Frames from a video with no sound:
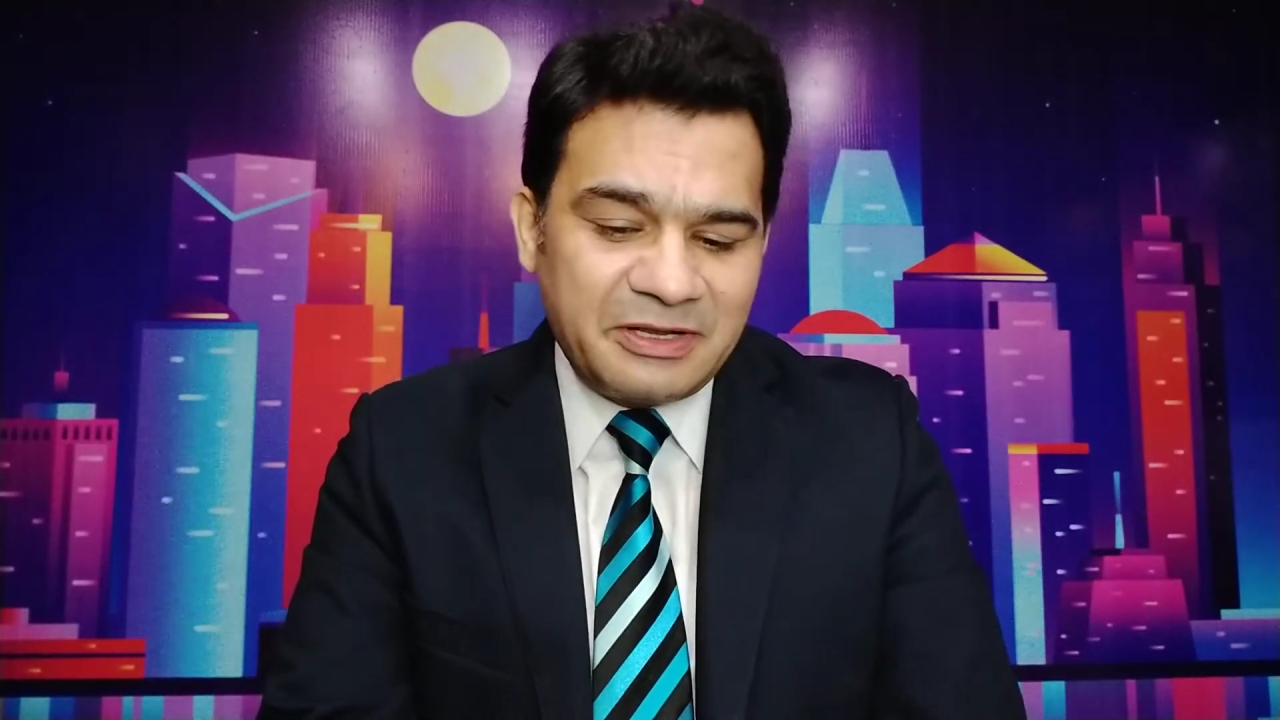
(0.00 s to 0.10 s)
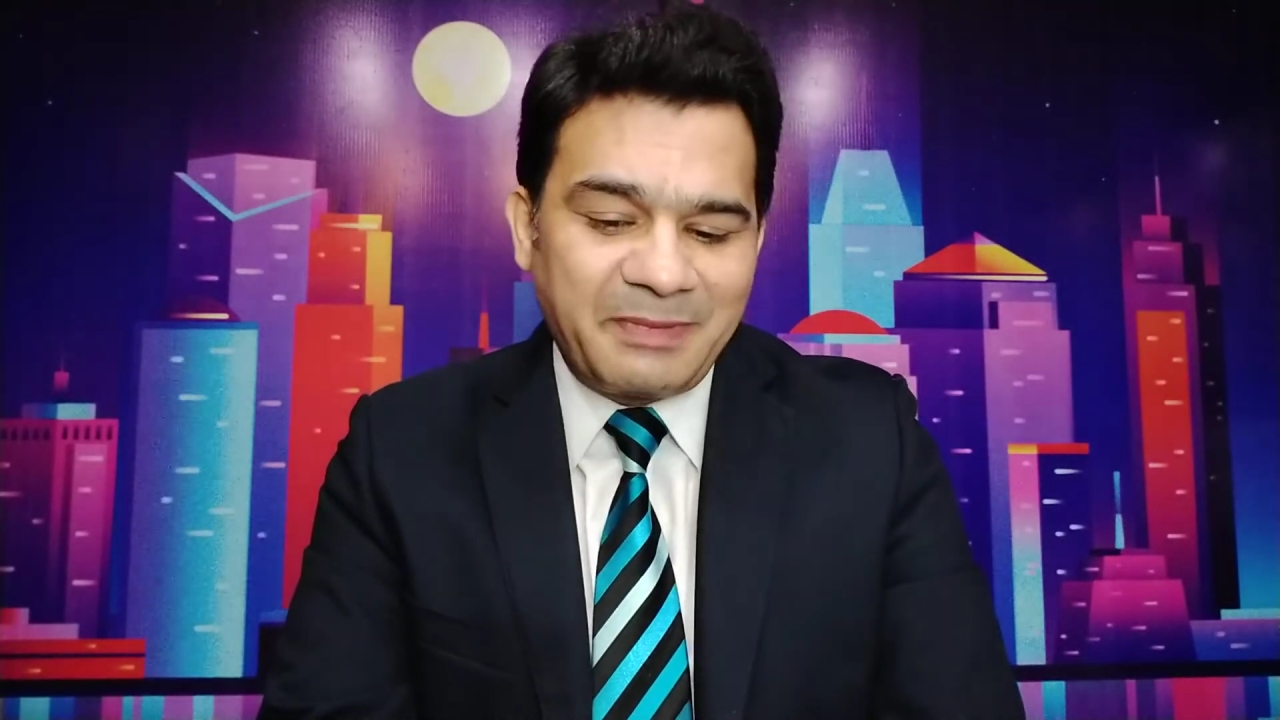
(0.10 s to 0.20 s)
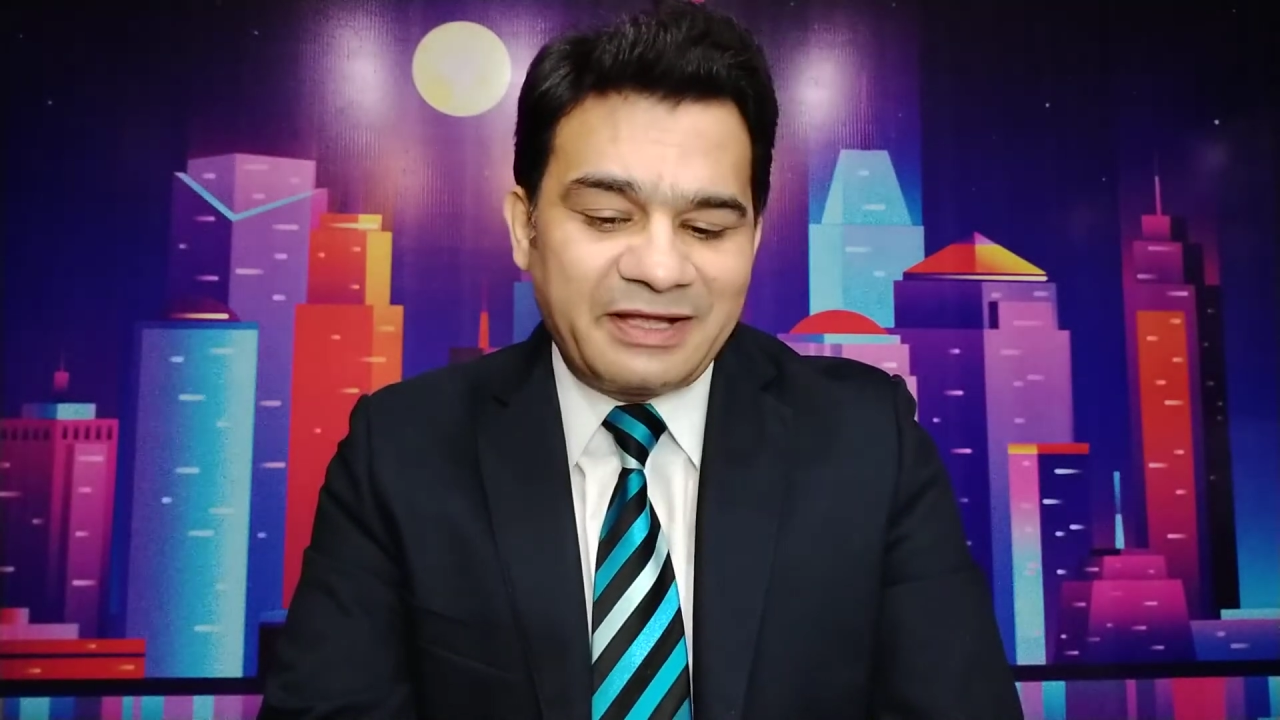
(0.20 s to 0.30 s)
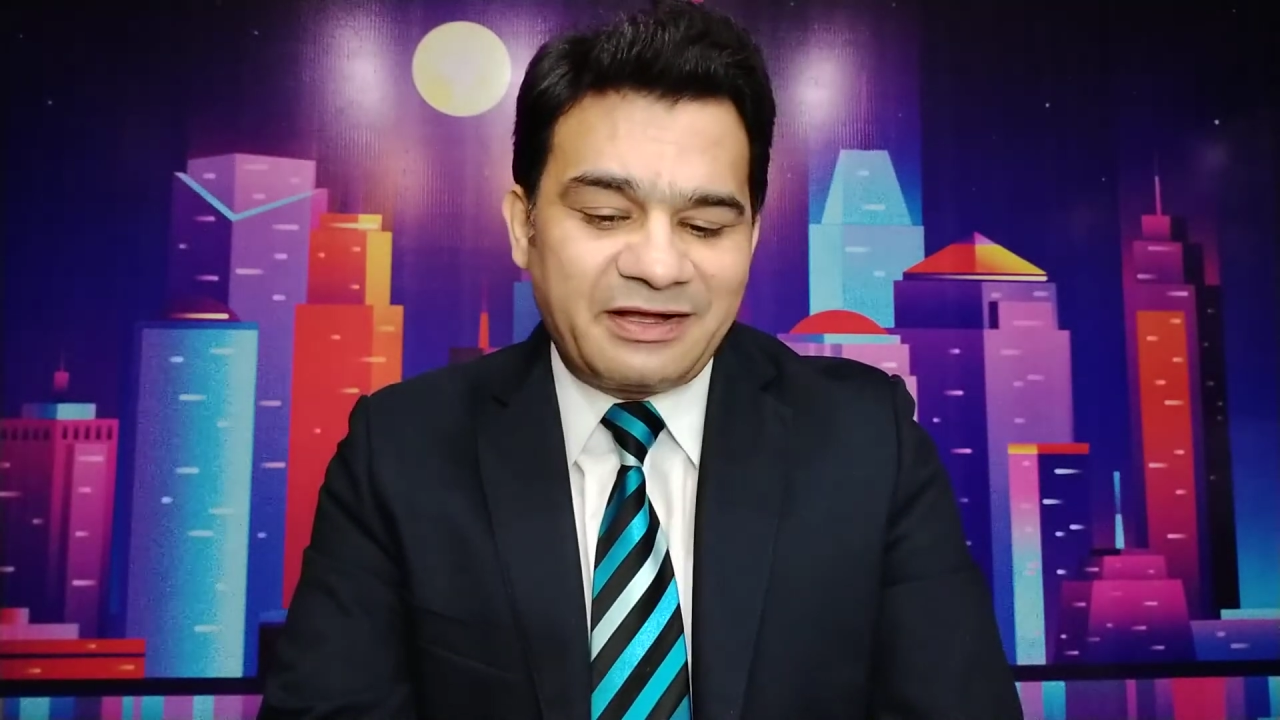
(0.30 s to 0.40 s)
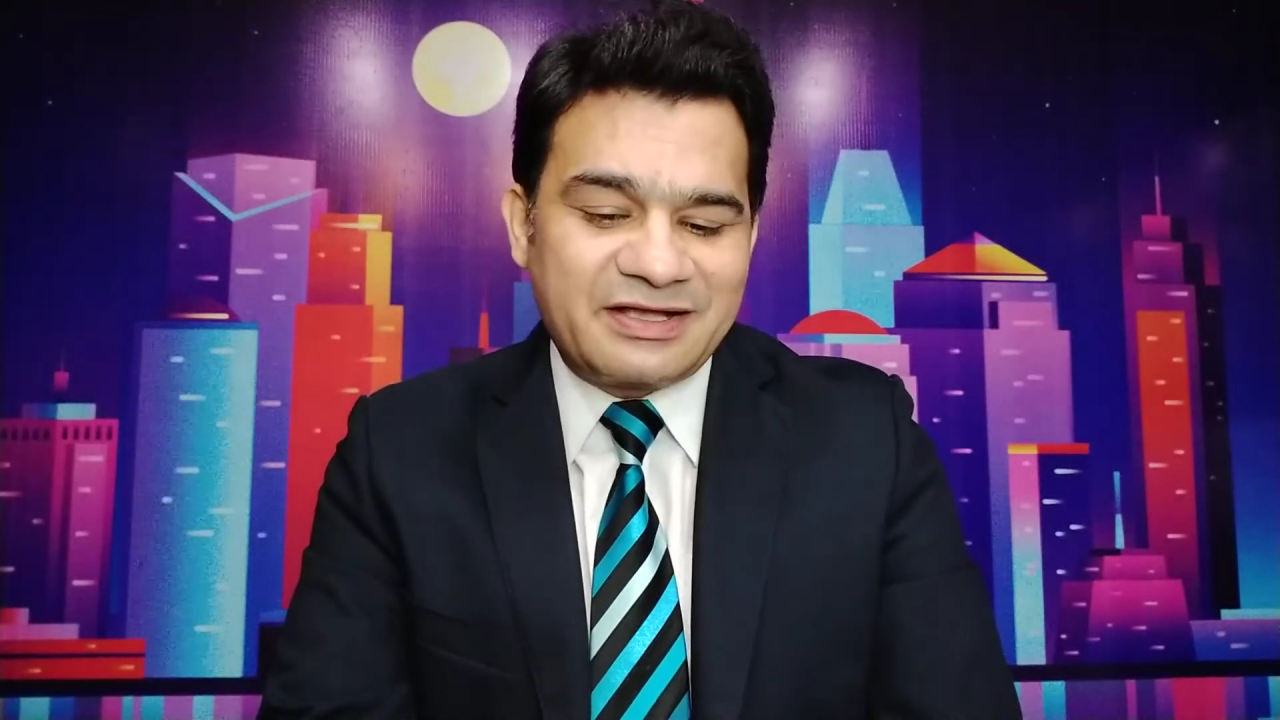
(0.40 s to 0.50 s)

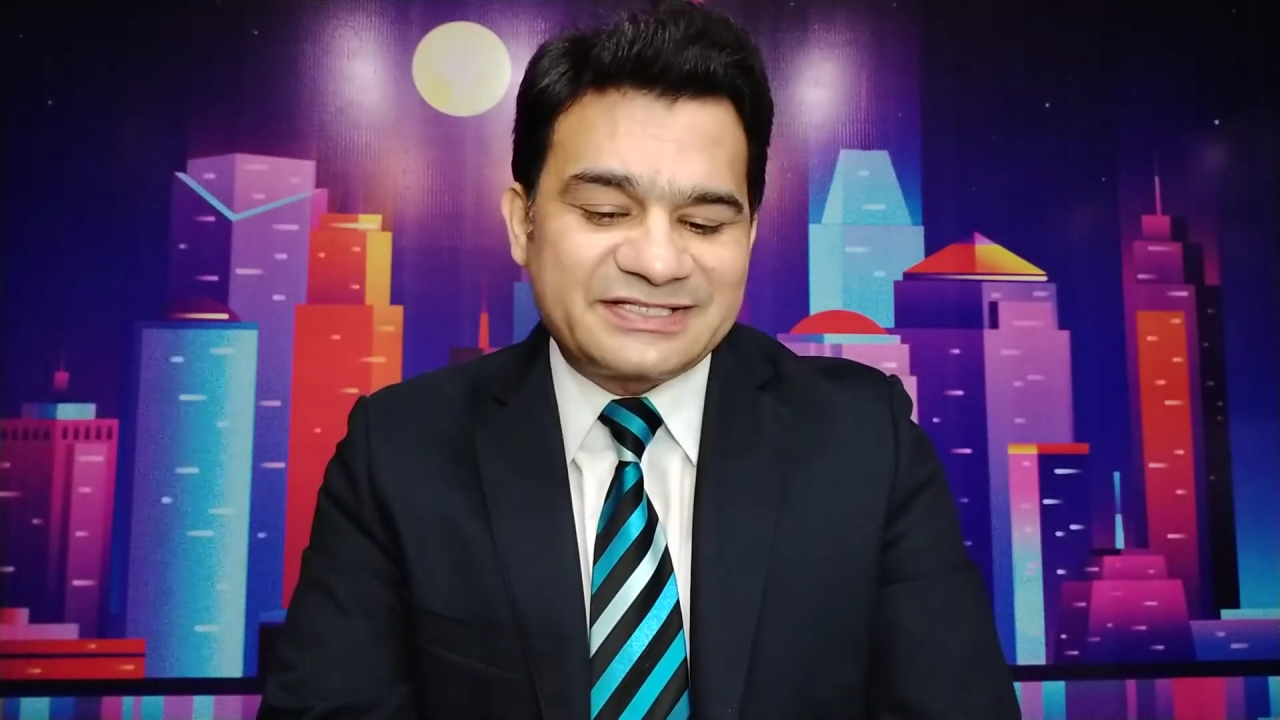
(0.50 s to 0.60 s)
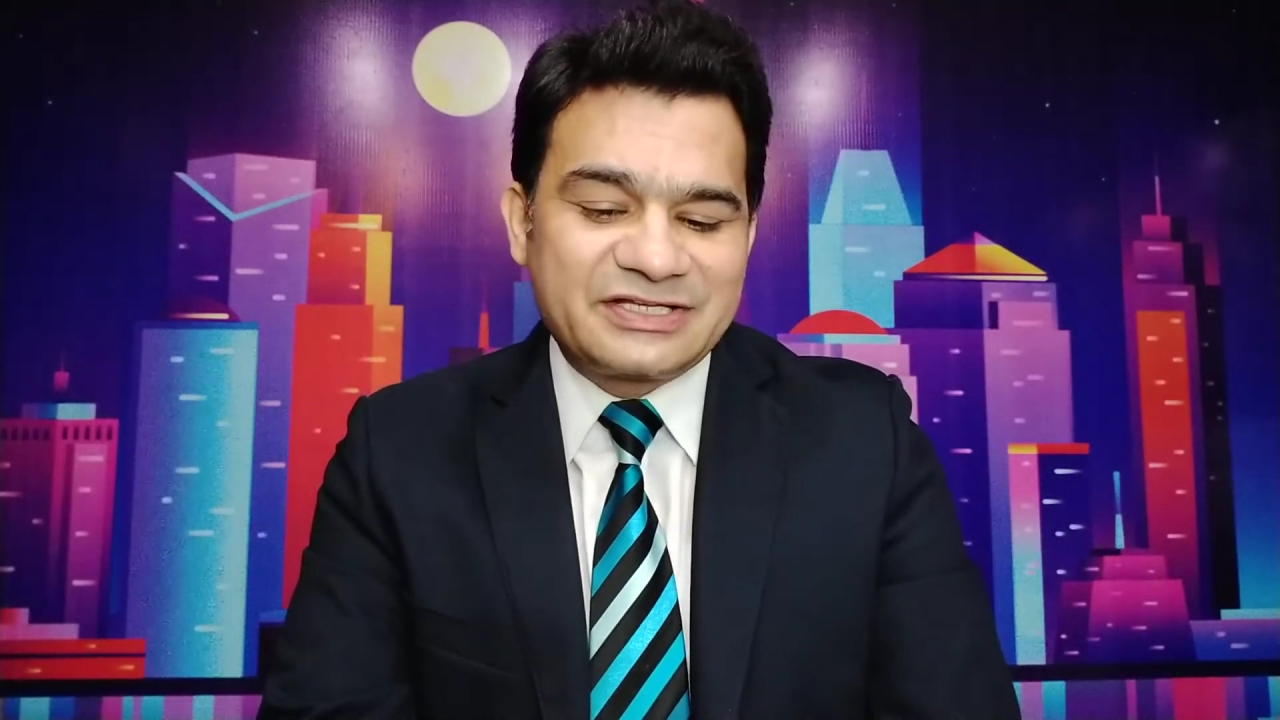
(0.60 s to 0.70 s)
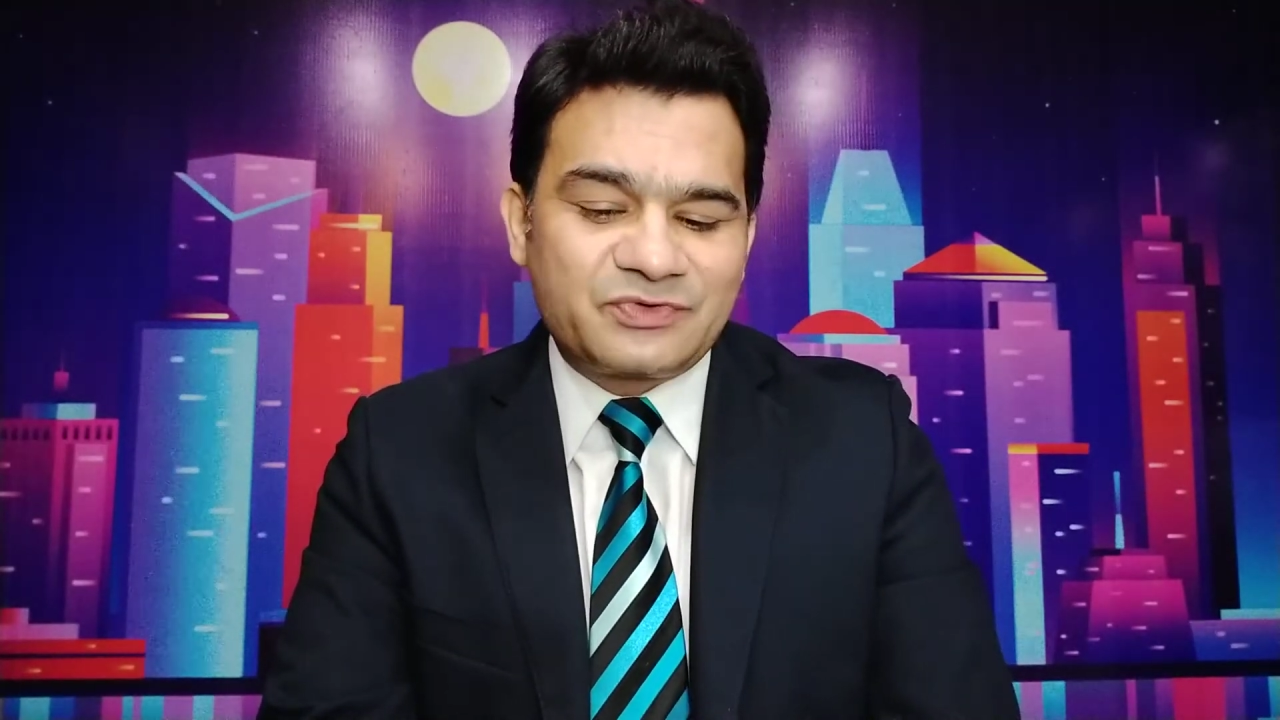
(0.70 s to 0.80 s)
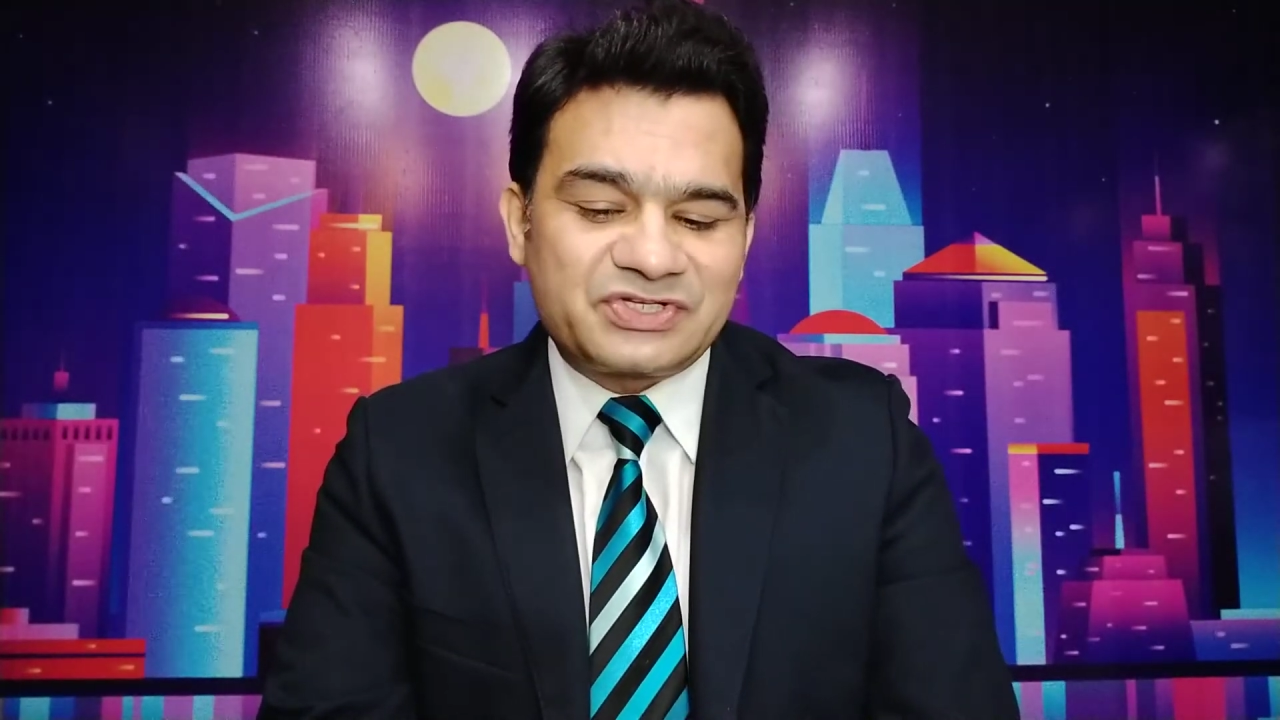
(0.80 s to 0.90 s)
by asking